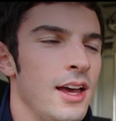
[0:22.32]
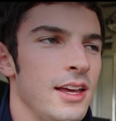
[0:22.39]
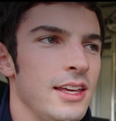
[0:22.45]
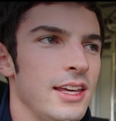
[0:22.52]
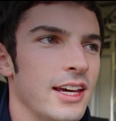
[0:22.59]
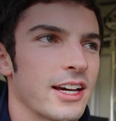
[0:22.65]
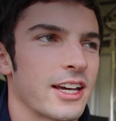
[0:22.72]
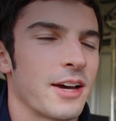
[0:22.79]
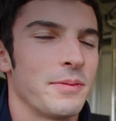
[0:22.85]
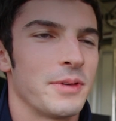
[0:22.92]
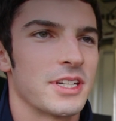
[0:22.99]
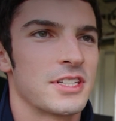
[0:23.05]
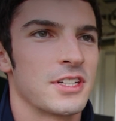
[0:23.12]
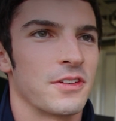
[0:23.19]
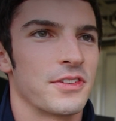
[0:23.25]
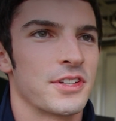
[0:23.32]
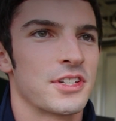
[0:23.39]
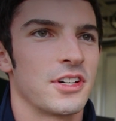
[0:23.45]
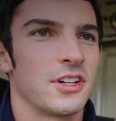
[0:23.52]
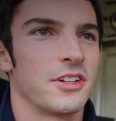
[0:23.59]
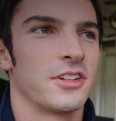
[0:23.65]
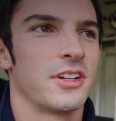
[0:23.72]
Yeah, coming to
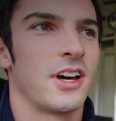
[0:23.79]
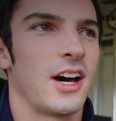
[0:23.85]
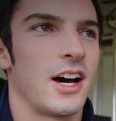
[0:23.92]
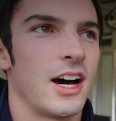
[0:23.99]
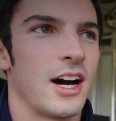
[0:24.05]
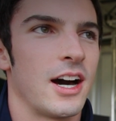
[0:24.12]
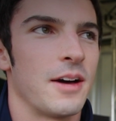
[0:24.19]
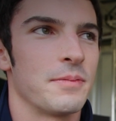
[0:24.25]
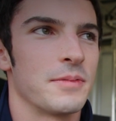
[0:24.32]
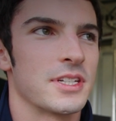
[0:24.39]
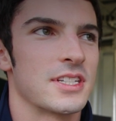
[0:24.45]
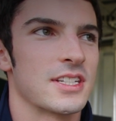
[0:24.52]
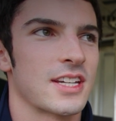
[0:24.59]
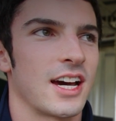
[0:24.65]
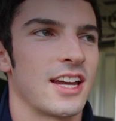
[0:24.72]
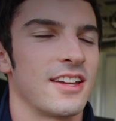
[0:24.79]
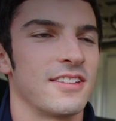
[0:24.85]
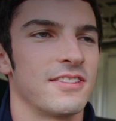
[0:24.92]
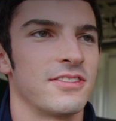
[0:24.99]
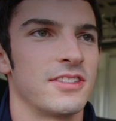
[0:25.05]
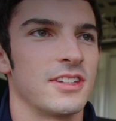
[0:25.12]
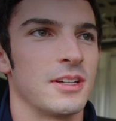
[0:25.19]
Silverstone, this is kind
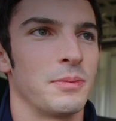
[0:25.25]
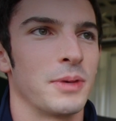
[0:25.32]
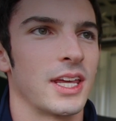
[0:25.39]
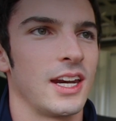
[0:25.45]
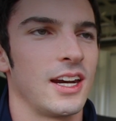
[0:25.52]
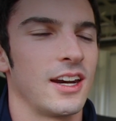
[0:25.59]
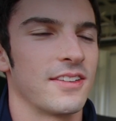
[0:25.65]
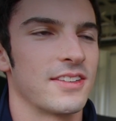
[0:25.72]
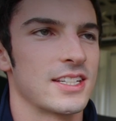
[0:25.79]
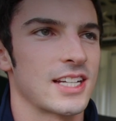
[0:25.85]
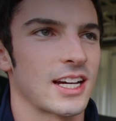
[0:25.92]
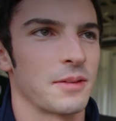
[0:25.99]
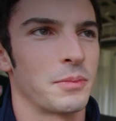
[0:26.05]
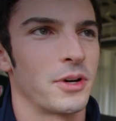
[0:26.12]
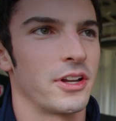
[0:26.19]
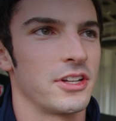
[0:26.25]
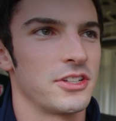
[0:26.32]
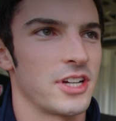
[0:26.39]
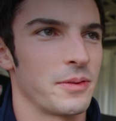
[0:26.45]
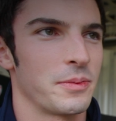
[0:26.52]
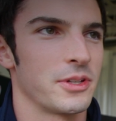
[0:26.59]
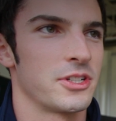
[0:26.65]
of the beginning of the second part of the
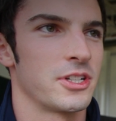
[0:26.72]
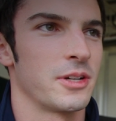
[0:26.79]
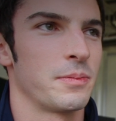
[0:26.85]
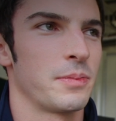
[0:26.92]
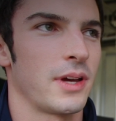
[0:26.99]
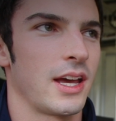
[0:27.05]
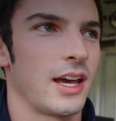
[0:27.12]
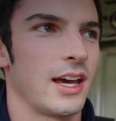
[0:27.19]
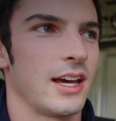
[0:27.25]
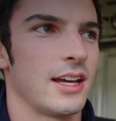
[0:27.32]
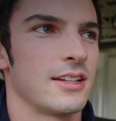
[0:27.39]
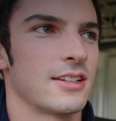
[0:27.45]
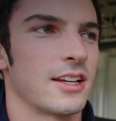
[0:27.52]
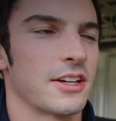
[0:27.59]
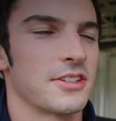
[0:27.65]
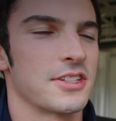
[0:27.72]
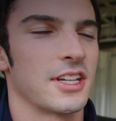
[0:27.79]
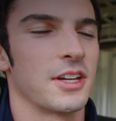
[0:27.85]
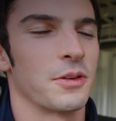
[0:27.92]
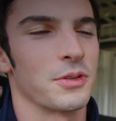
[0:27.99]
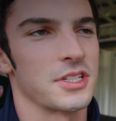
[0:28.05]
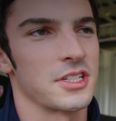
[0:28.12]
championship, and like you
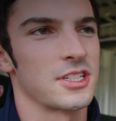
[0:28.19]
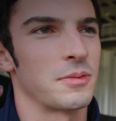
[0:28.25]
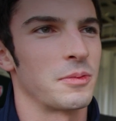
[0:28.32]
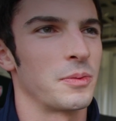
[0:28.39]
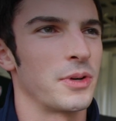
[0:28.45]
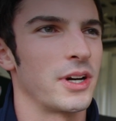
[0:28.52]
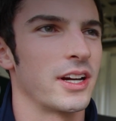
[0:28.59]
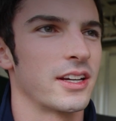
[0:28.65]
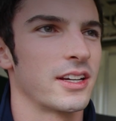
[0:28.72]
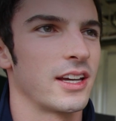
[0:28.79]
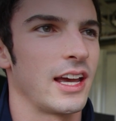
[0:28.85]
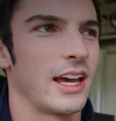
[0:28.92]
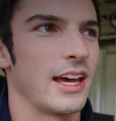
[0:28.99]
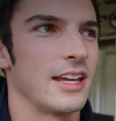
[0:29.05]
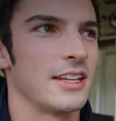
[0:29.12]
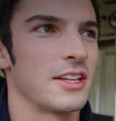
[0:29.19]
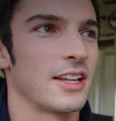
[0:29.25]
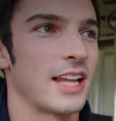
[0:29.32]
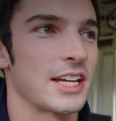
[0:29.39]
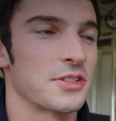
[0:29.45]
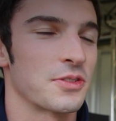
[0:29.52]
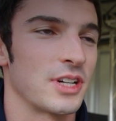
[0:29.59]
said, there was a summer break, and the
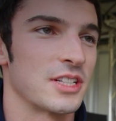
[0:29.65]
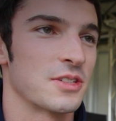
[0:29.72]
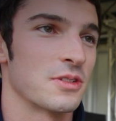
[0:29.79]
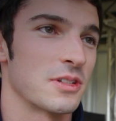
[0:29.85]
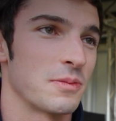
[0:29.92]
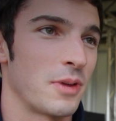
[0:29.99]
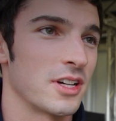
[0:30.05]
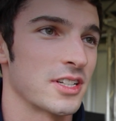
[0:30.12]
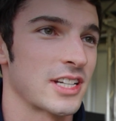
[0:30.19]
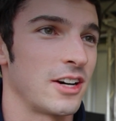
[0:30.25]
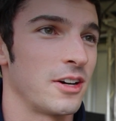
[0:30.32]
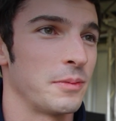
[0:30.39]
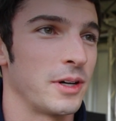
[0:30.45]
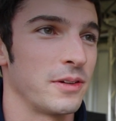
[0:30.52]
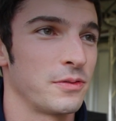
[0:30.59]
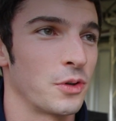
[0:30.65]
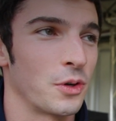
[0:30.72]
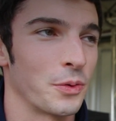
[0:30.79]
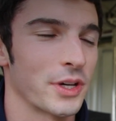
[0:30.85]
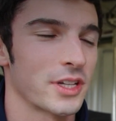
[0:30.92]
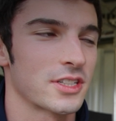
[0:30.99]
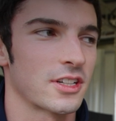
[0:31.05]
last race was in Moscow about 4
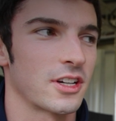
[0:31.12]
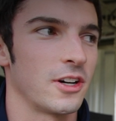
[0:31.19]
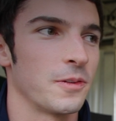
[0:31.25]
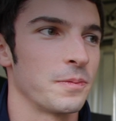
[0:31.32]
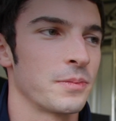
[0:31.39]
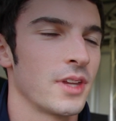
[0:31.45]
weeks ago.